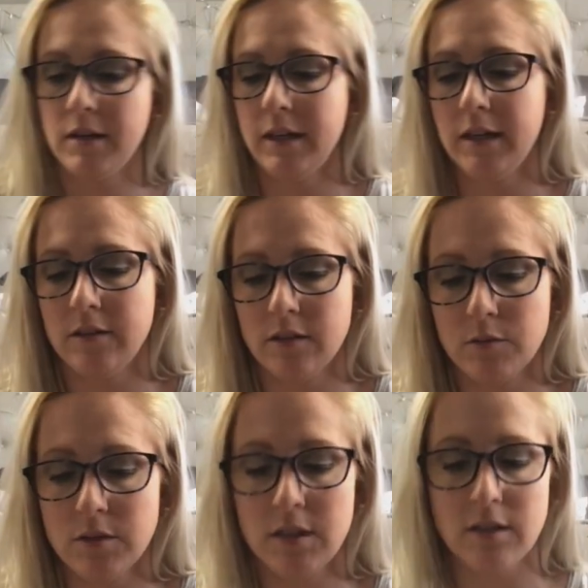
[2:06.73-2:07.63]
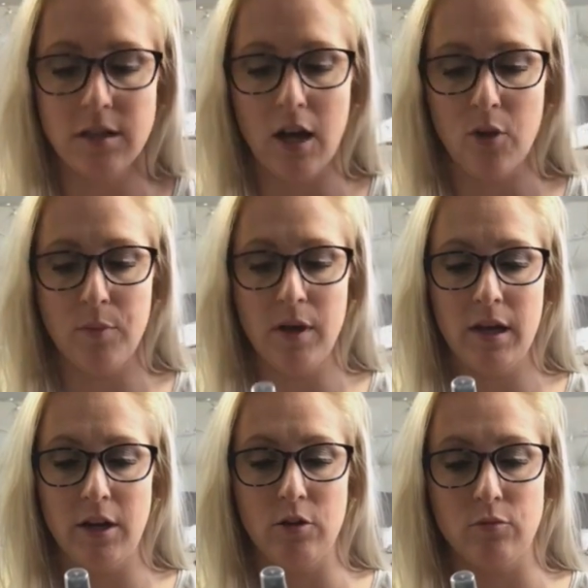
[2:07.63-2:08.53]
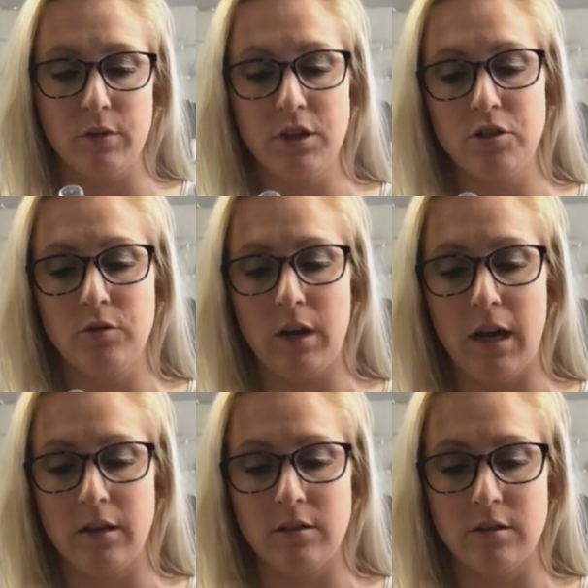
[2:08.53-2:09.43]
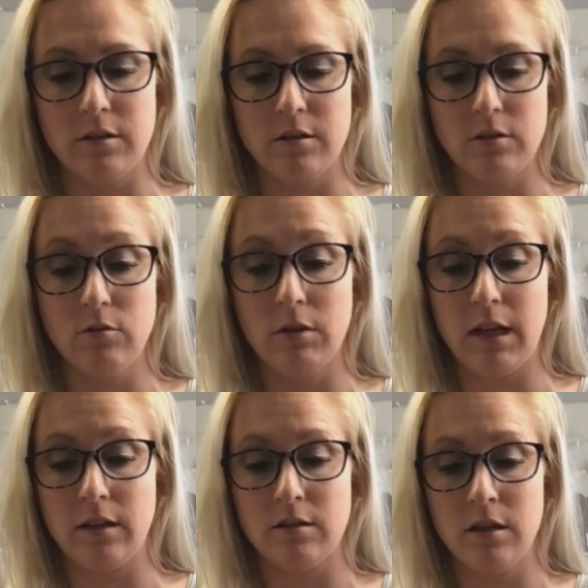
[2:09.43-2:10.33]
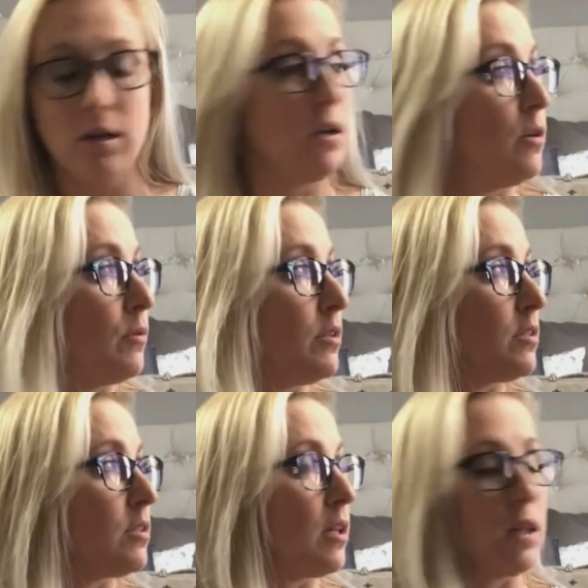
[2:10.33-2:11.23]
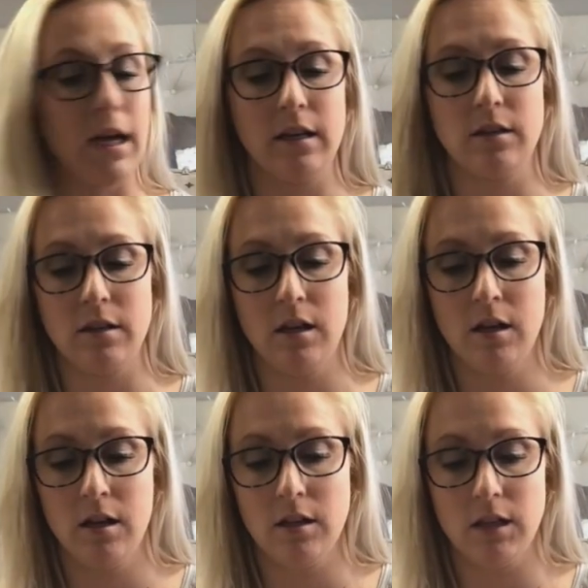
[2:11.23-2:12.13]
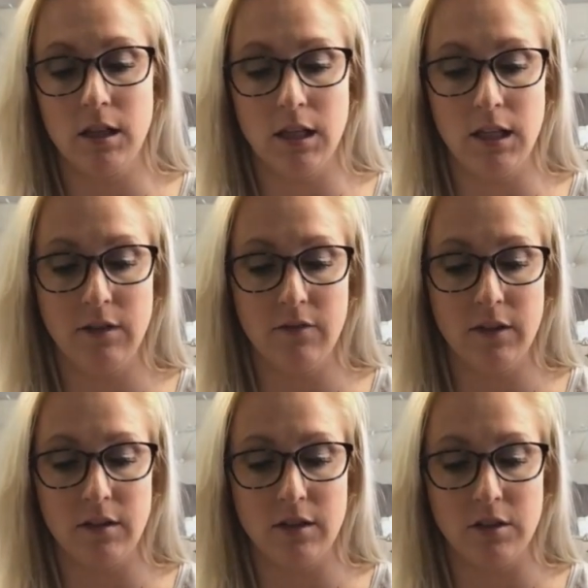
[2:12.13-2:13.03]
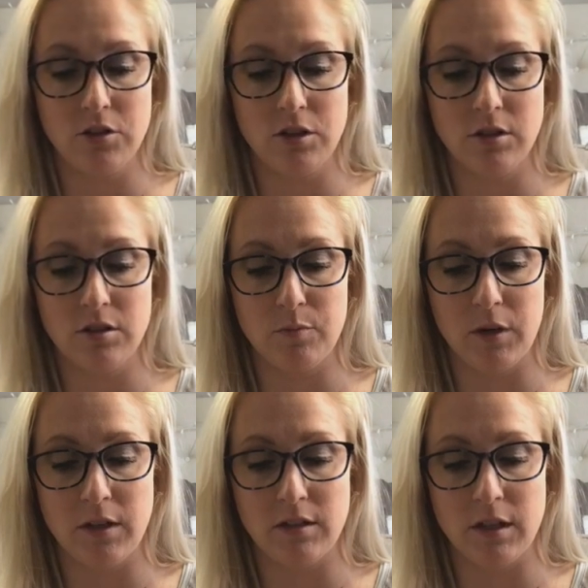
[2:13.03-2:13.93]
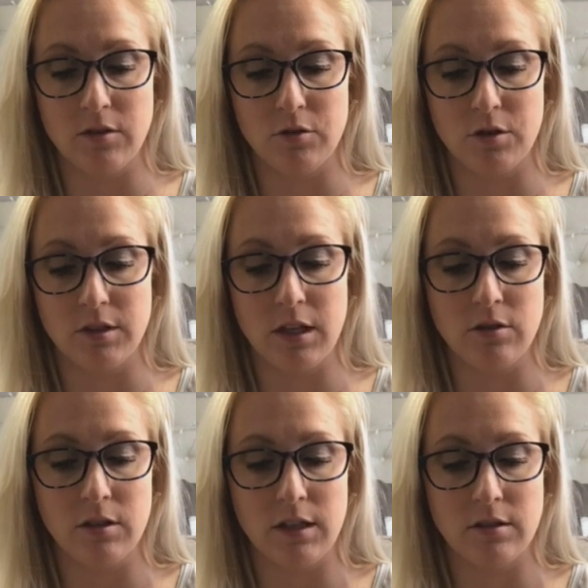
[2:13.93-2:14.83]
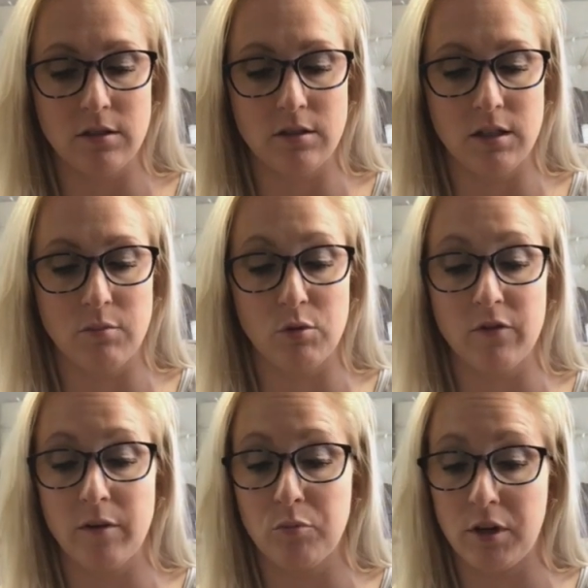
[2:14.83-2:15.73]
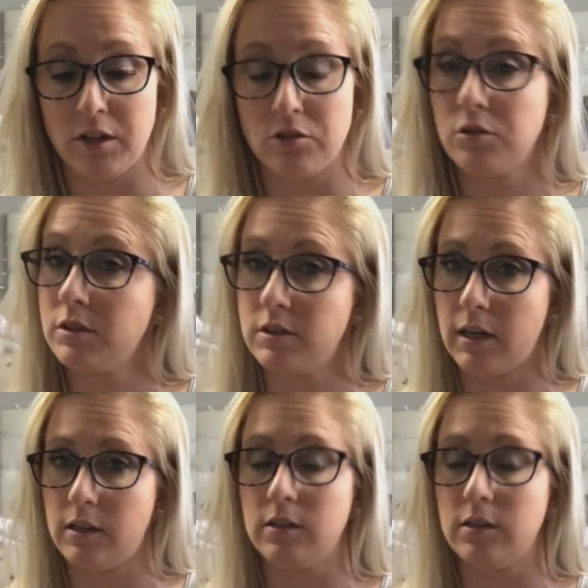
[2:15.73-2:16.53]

And this one says, help hair reach new heights, new lengths, with its light leave-in conditioning spray designed to increase hair's elasticity and prevent breakage during styling.